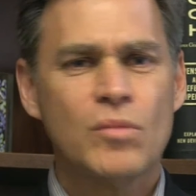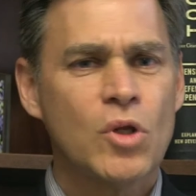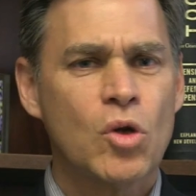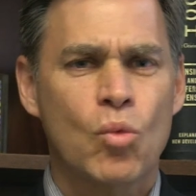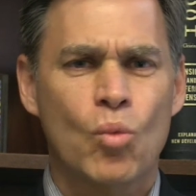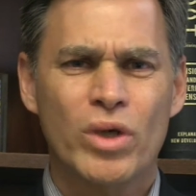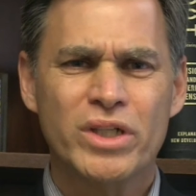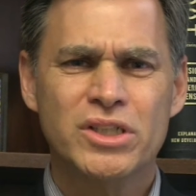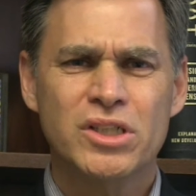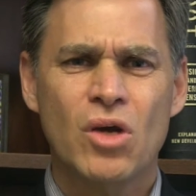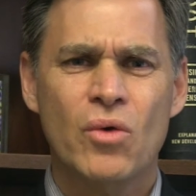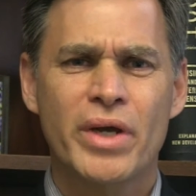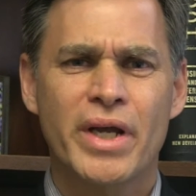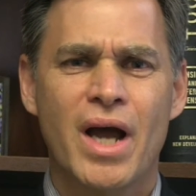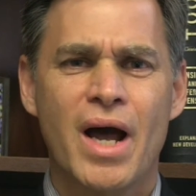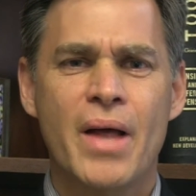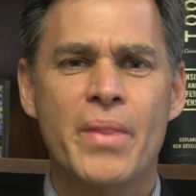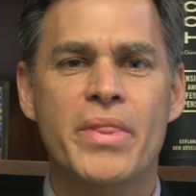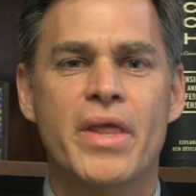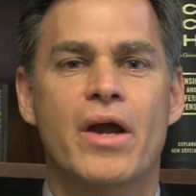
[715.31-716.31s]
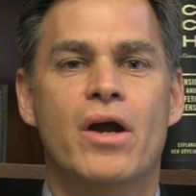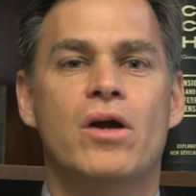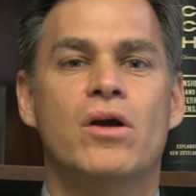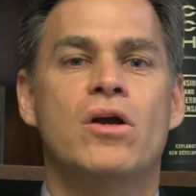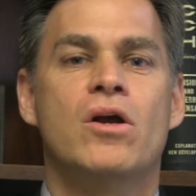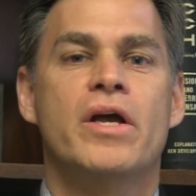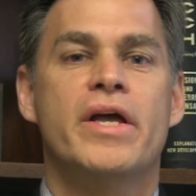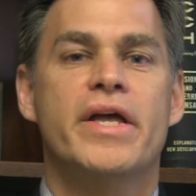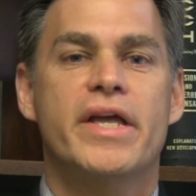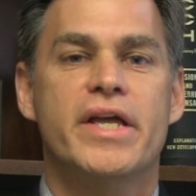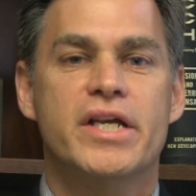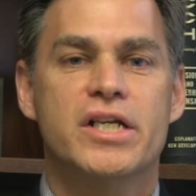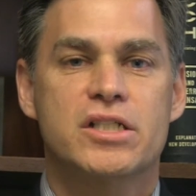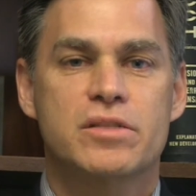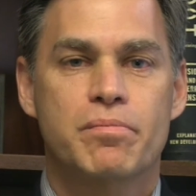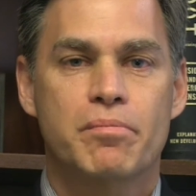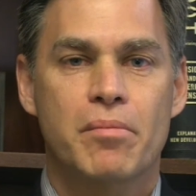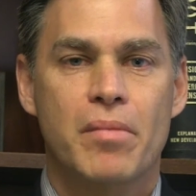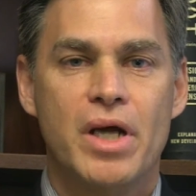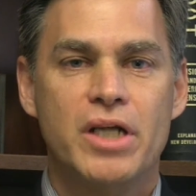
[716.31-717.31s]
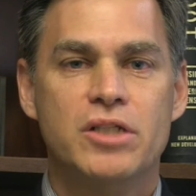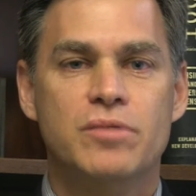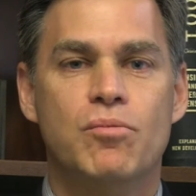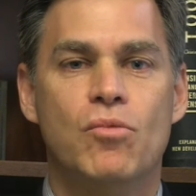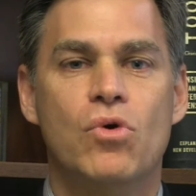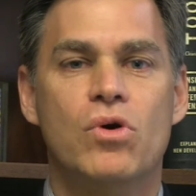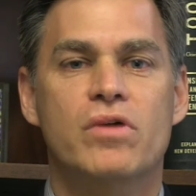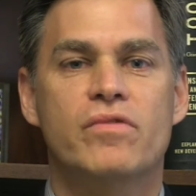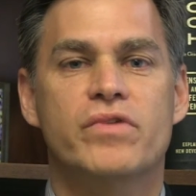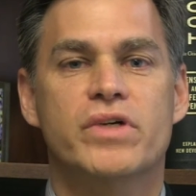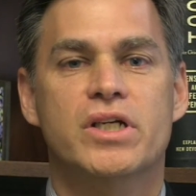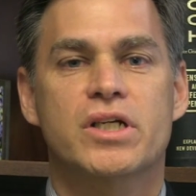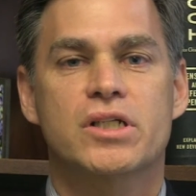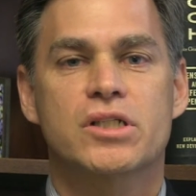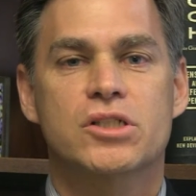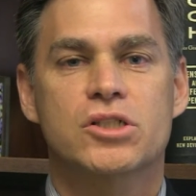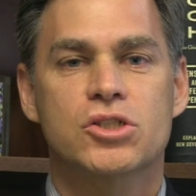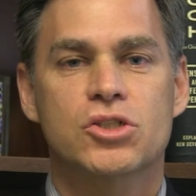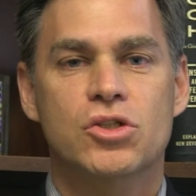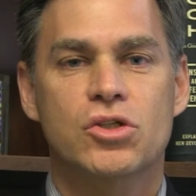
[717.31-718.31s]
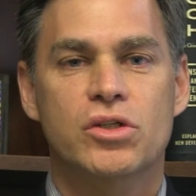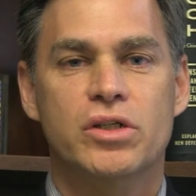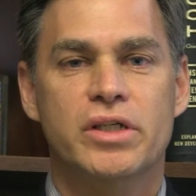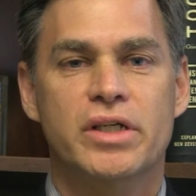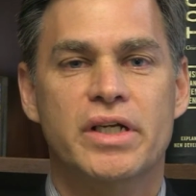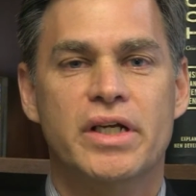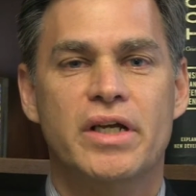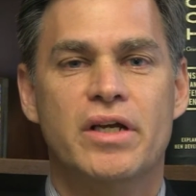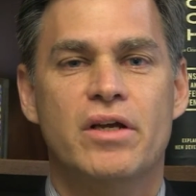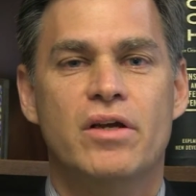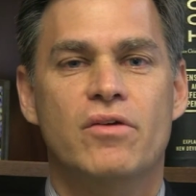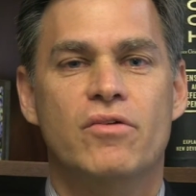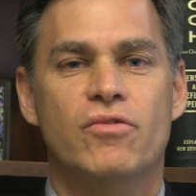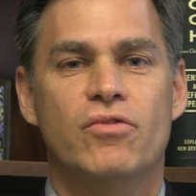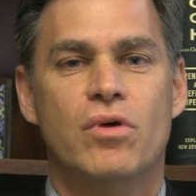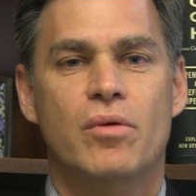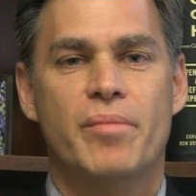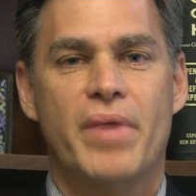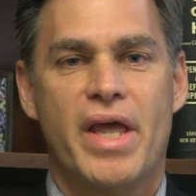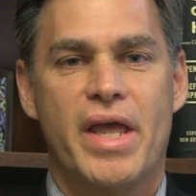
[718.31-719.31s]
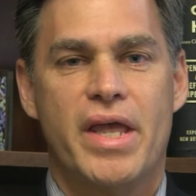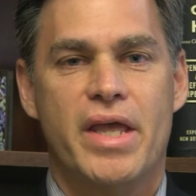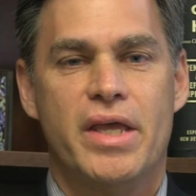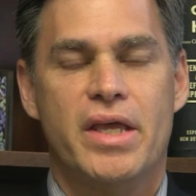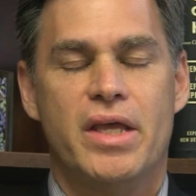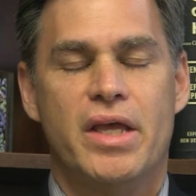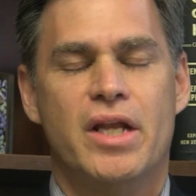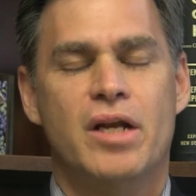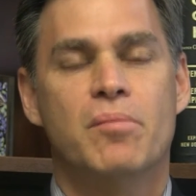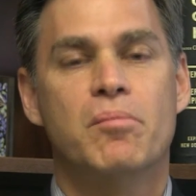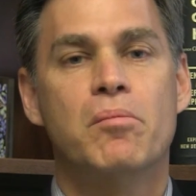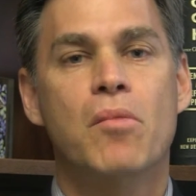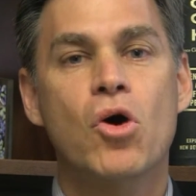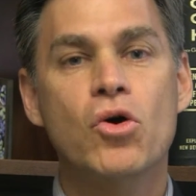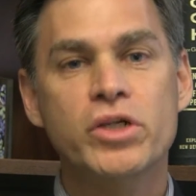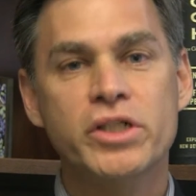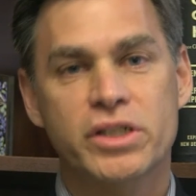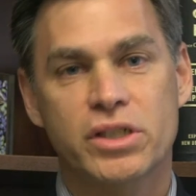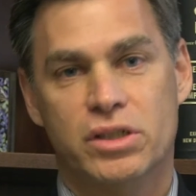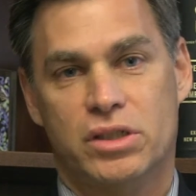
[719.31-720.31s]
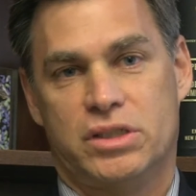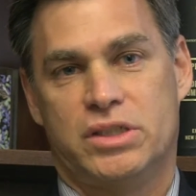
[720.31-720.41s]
what's going on there, it's much more of a concern from an emotional